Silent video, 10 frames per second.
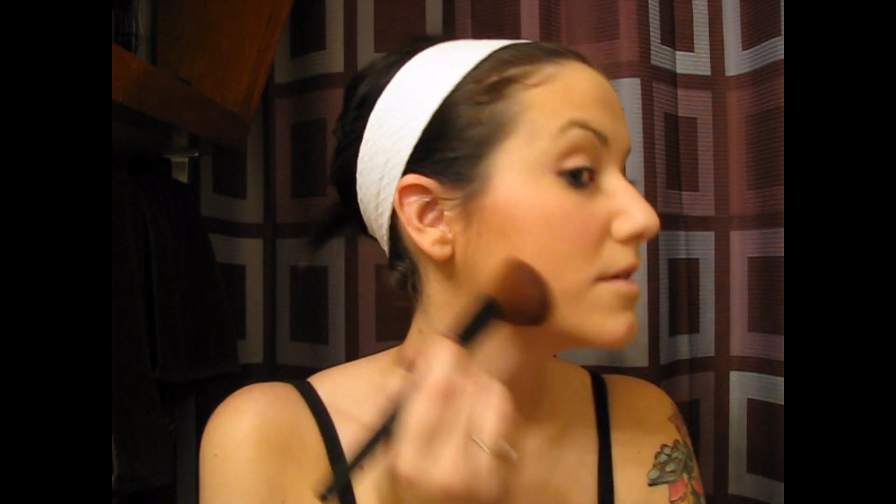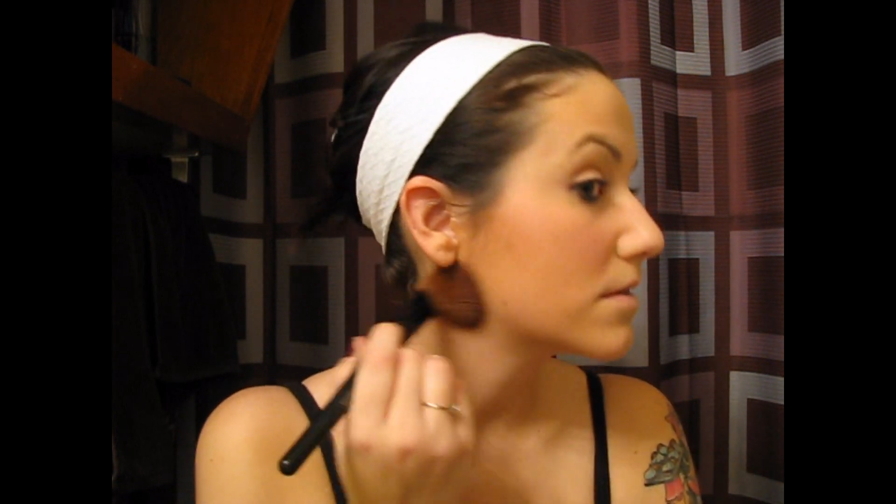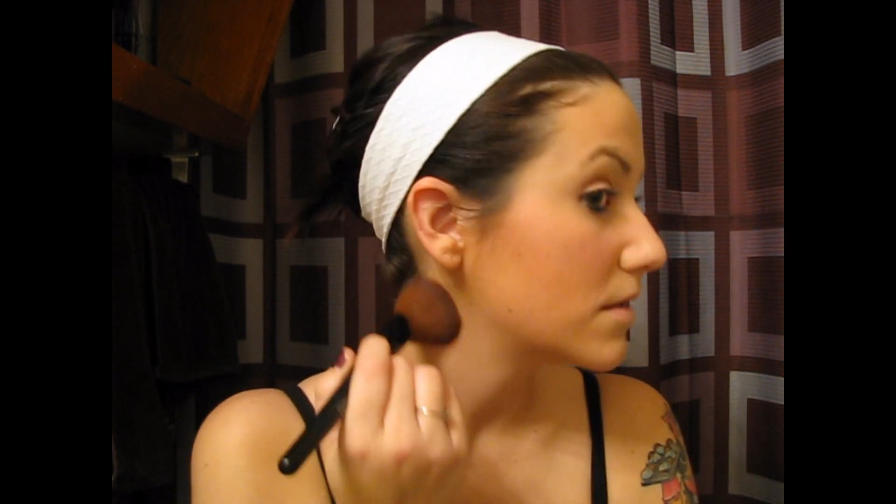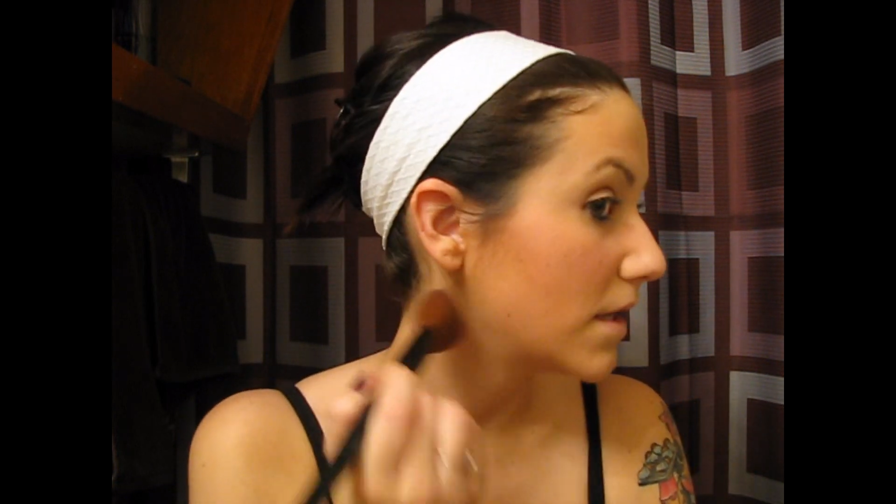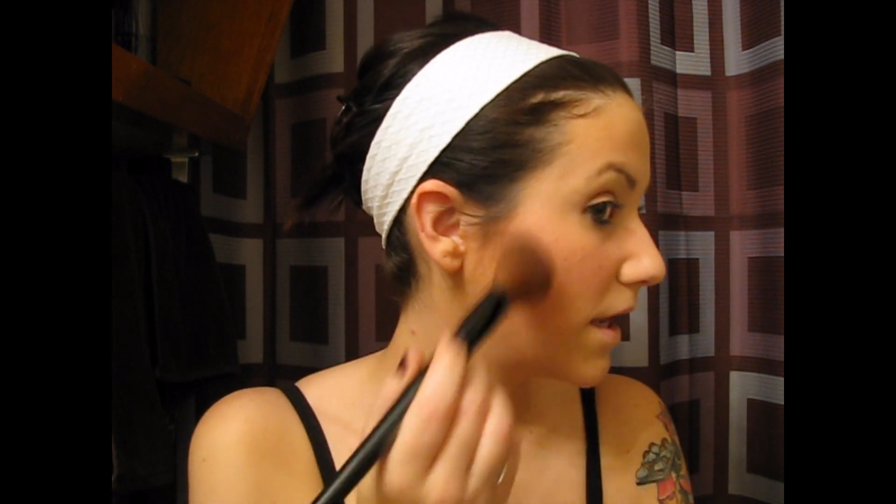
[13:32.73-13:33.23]

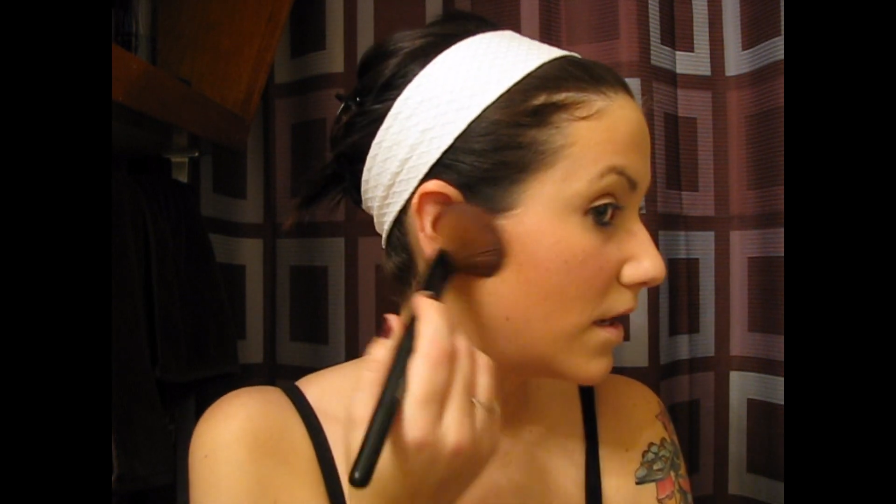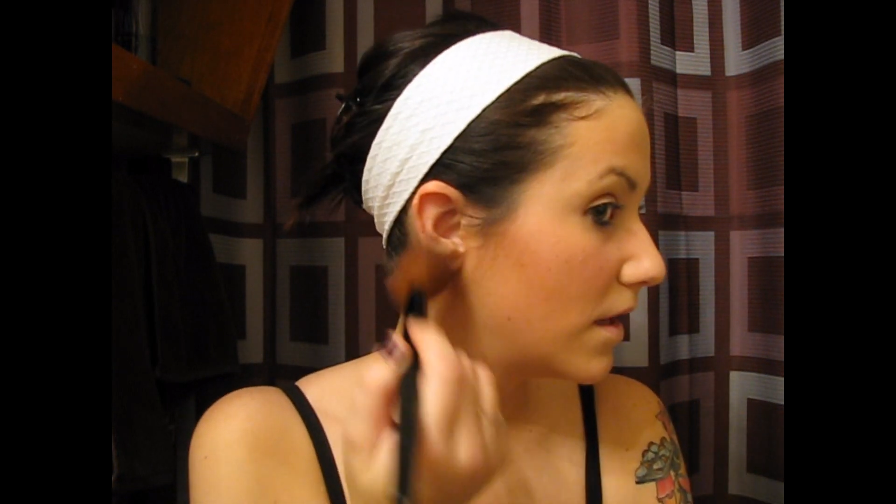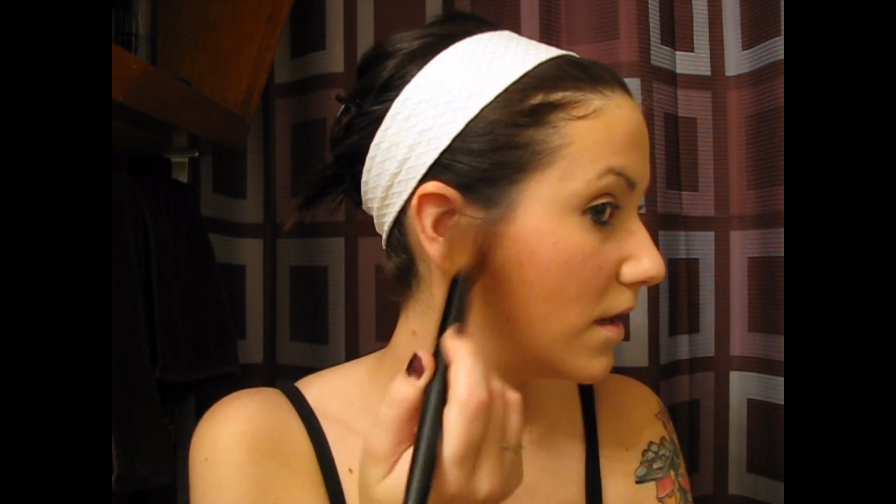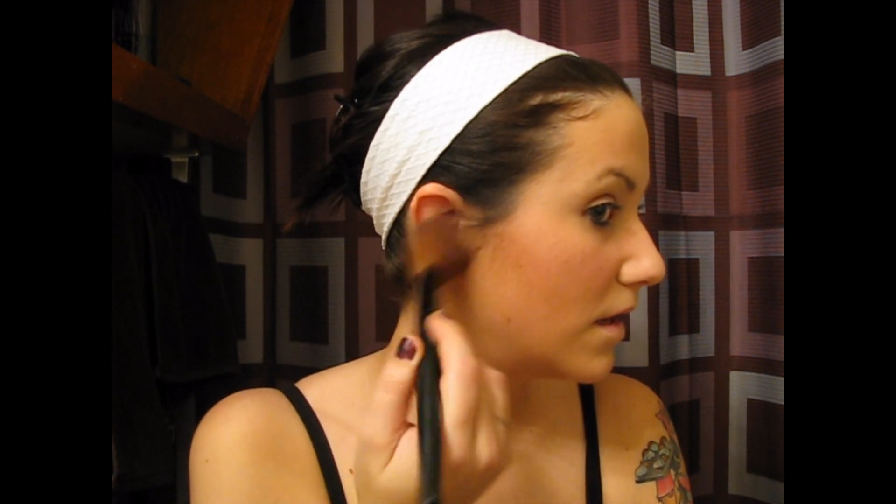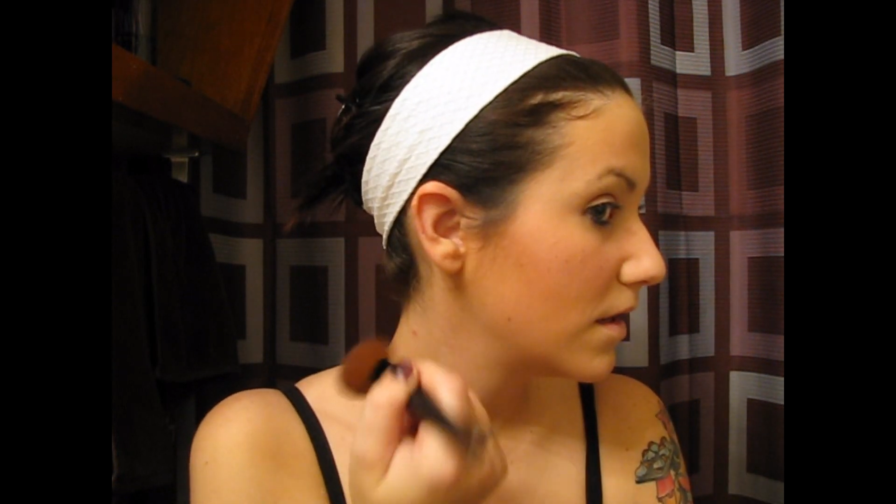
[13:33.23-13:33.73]

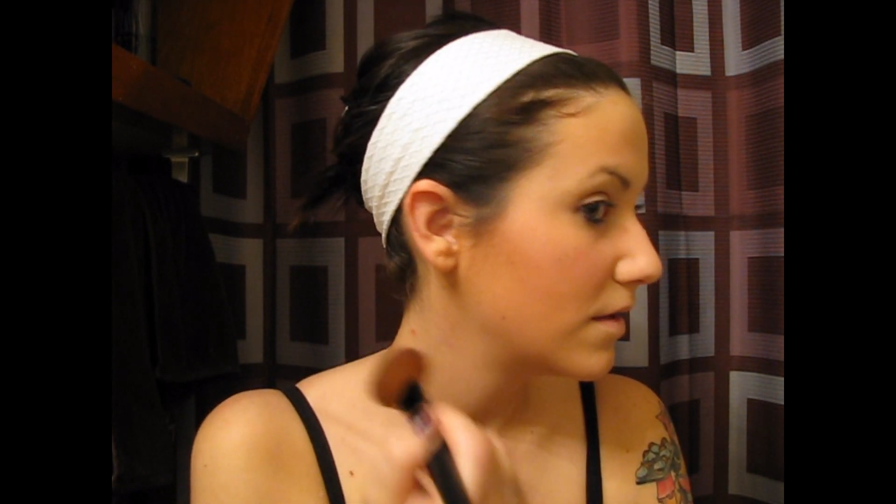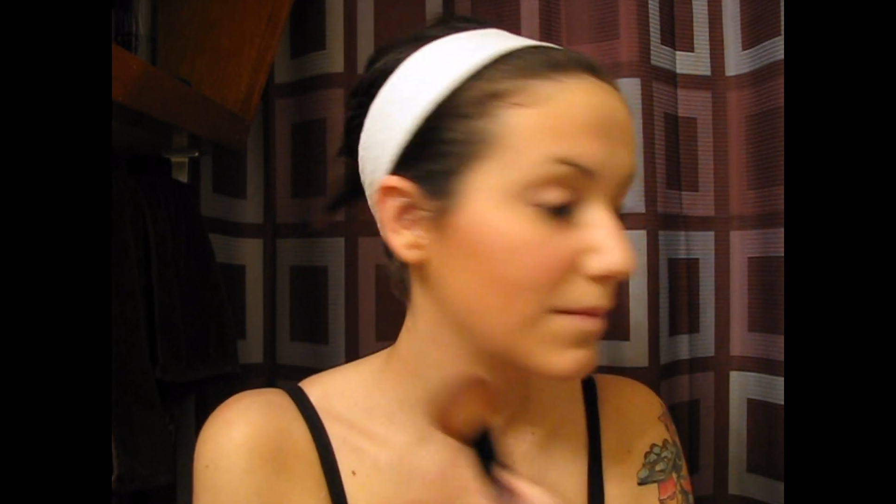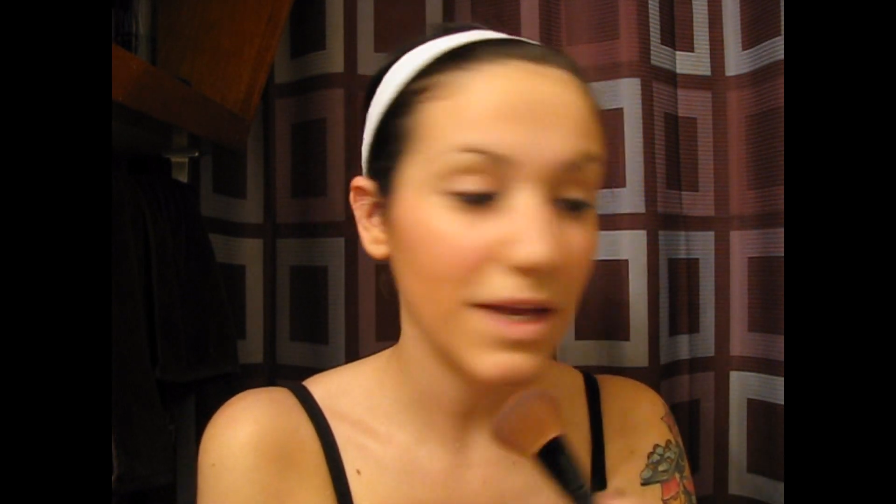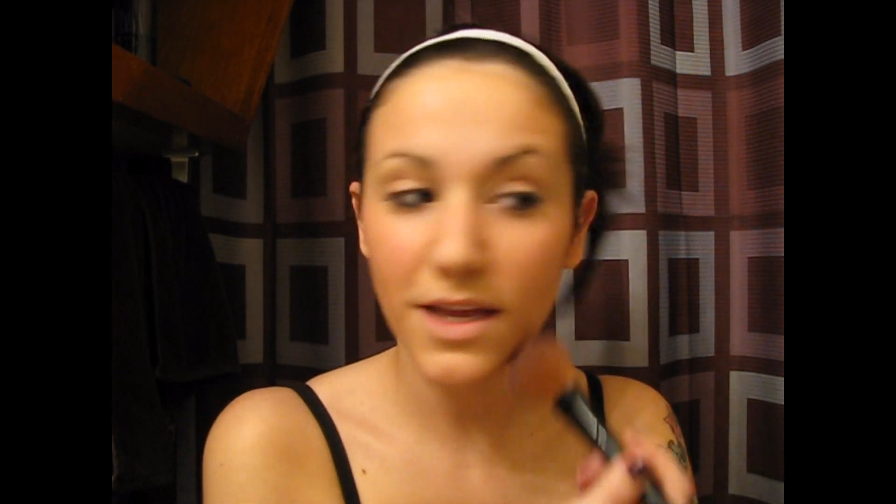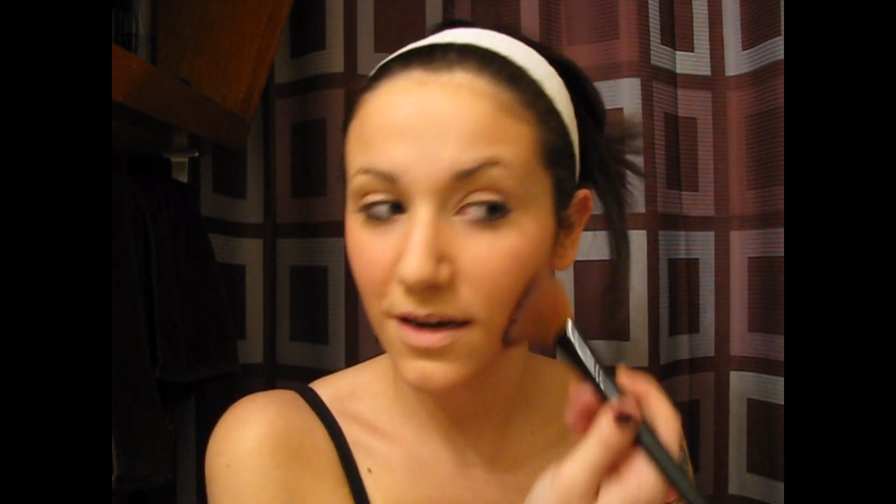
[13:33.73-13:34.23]
created
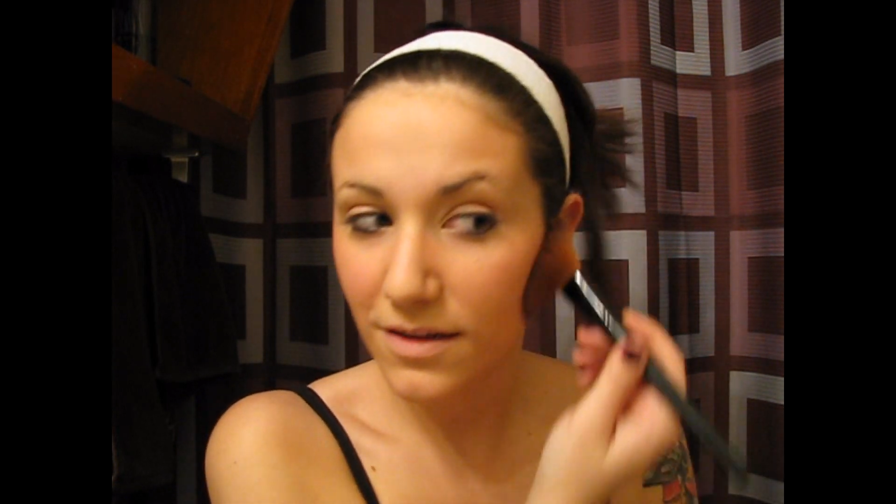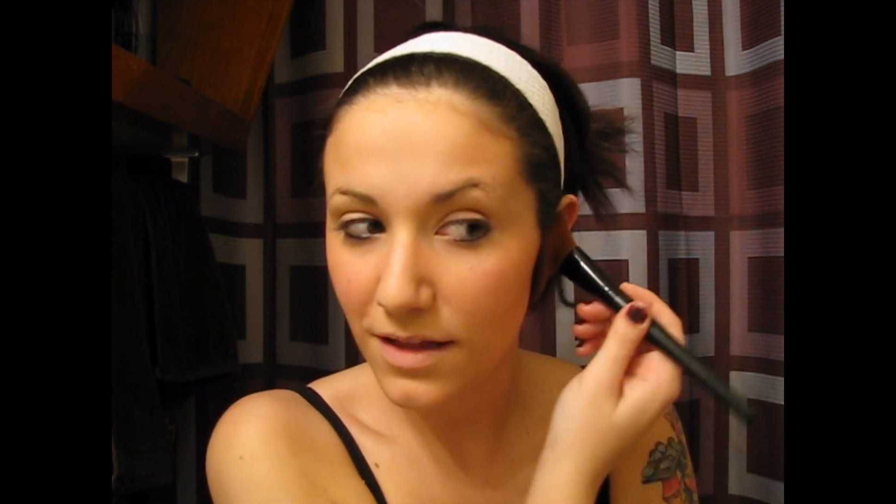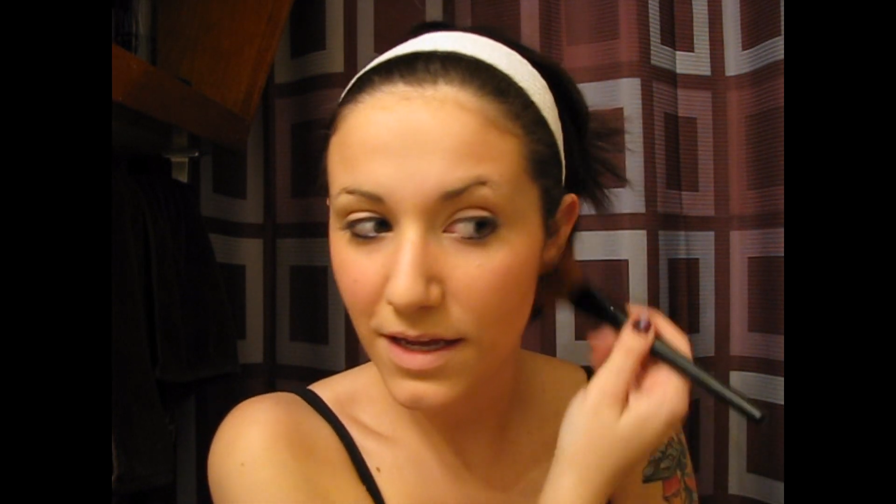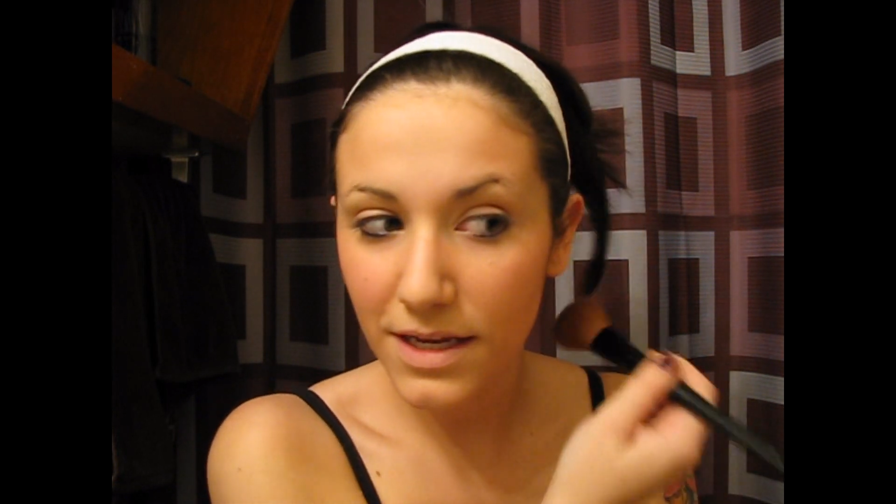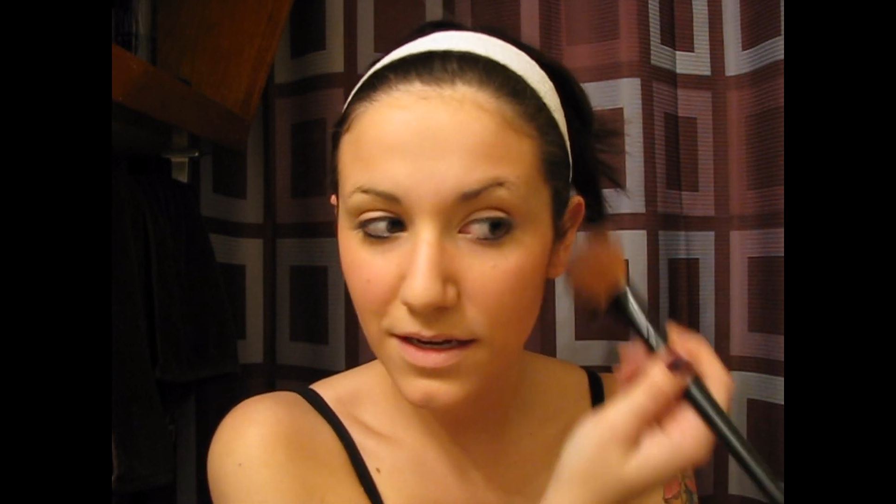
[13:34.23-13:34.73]
in my
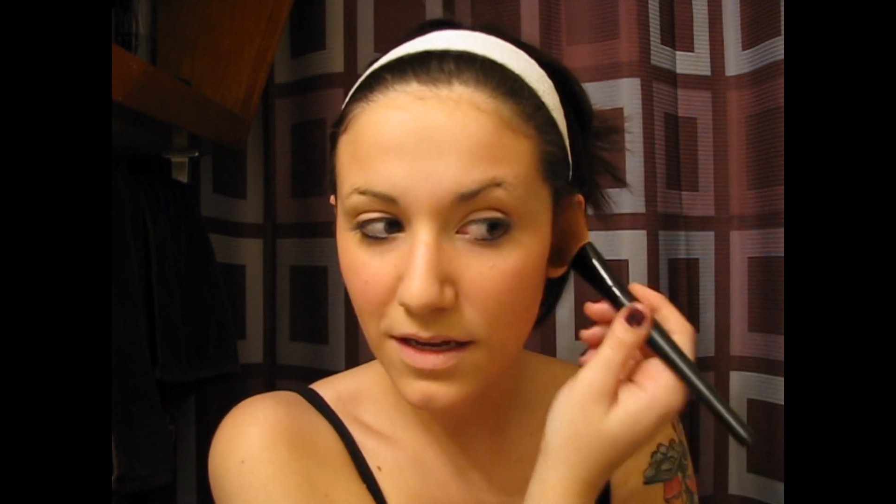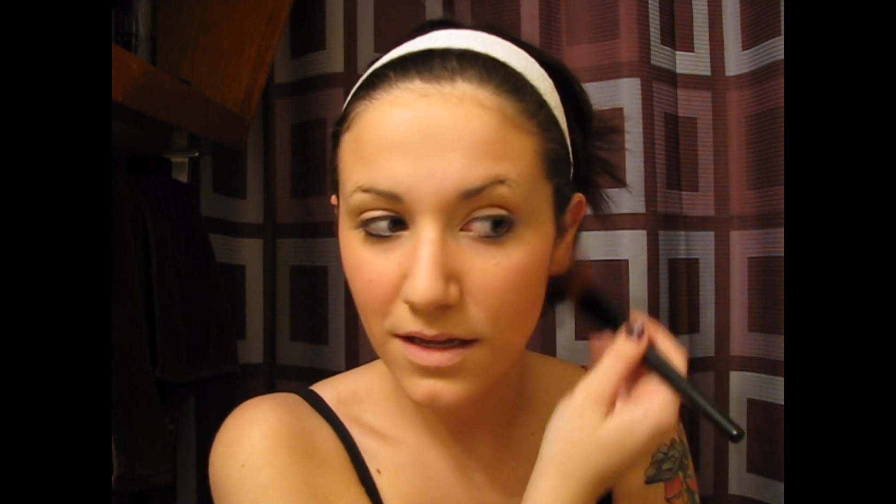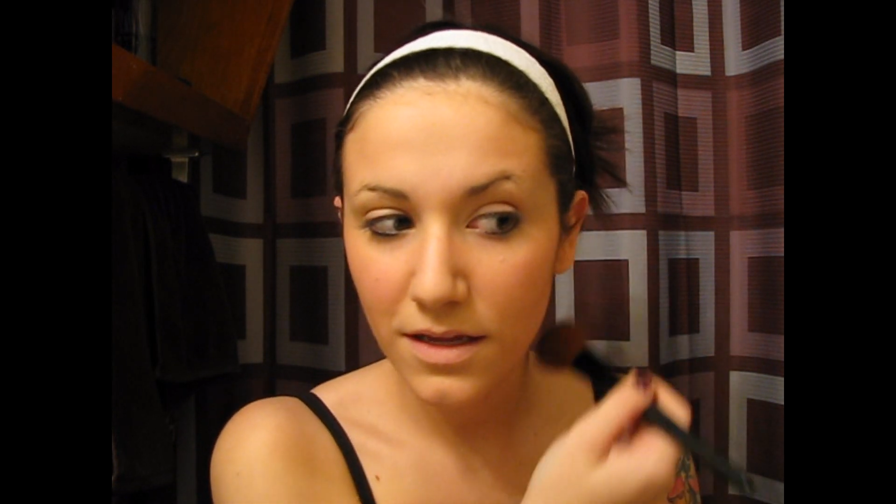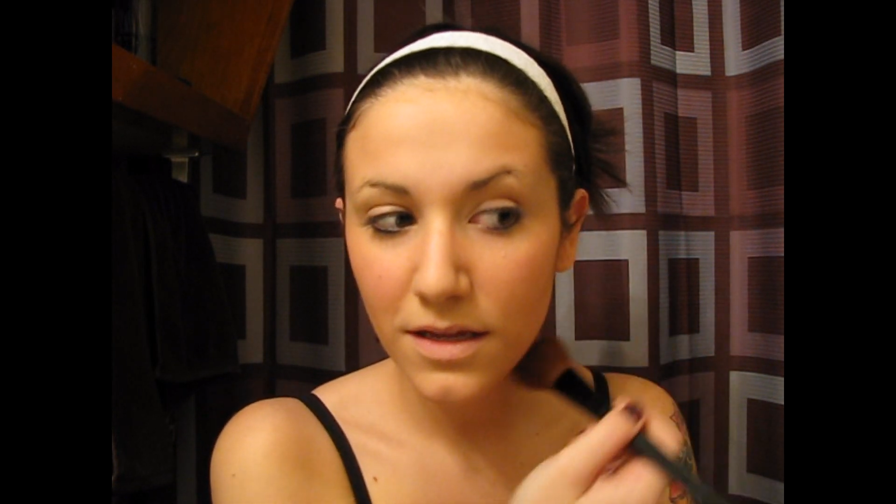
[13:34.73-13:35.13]
hairline